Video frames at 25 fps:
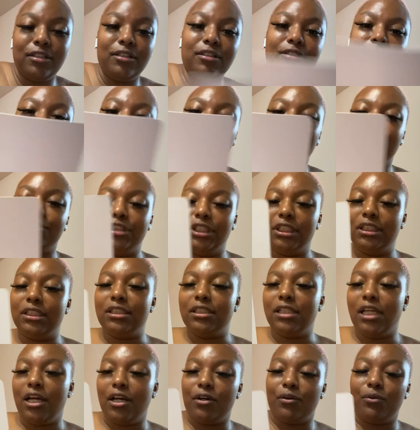So just
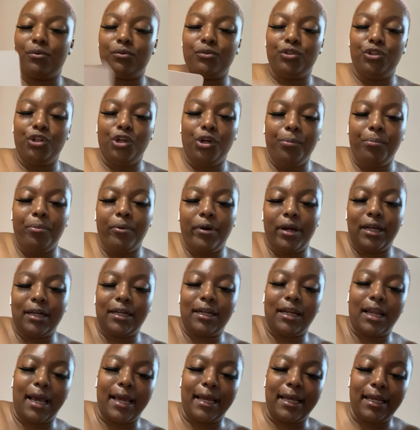know, you bring
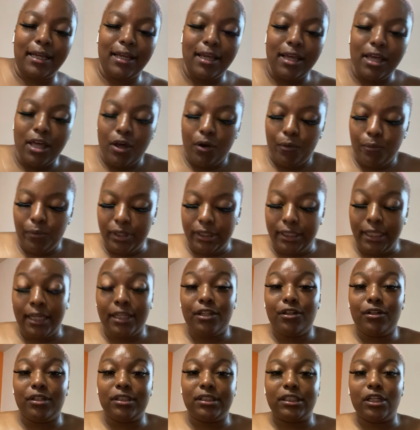light
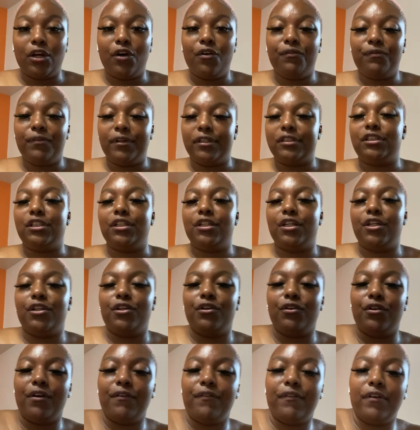within yourself into the
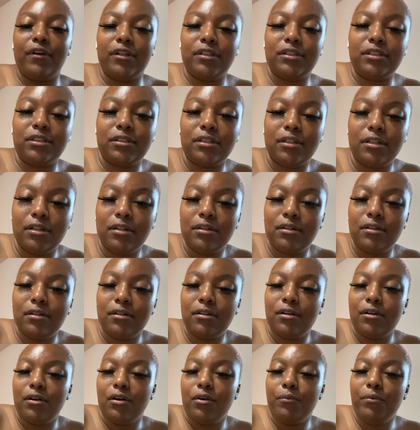universe
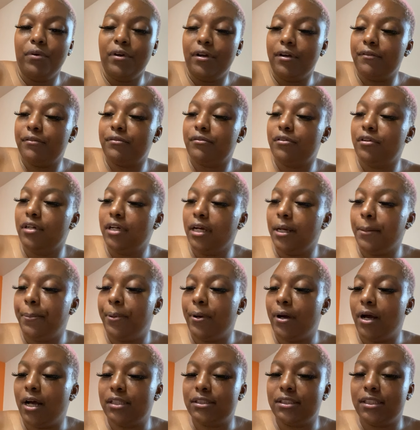with good
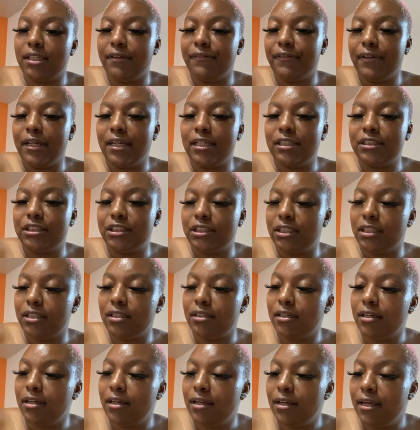positive energy
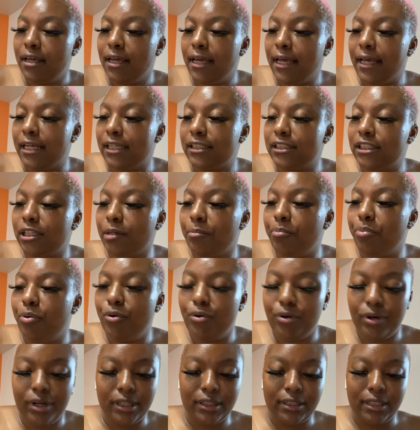and
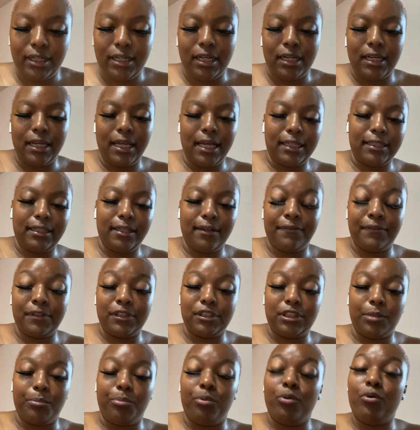supporting the collective and
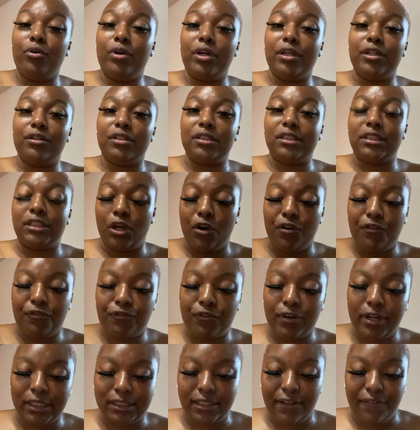supporting yourself,
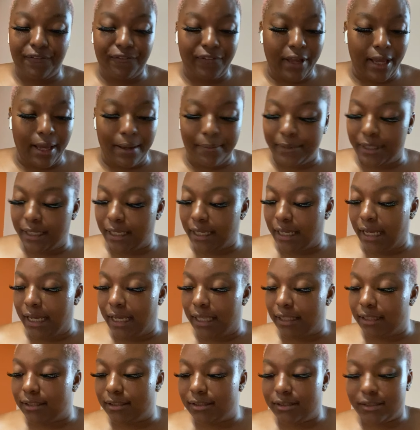friends, and family
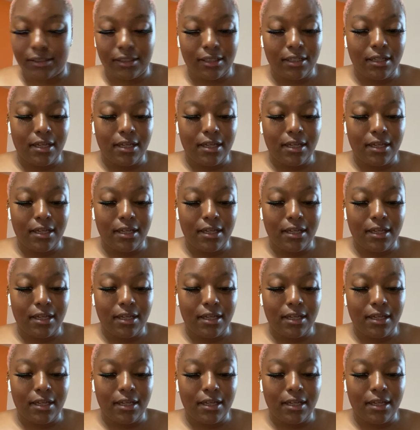and others.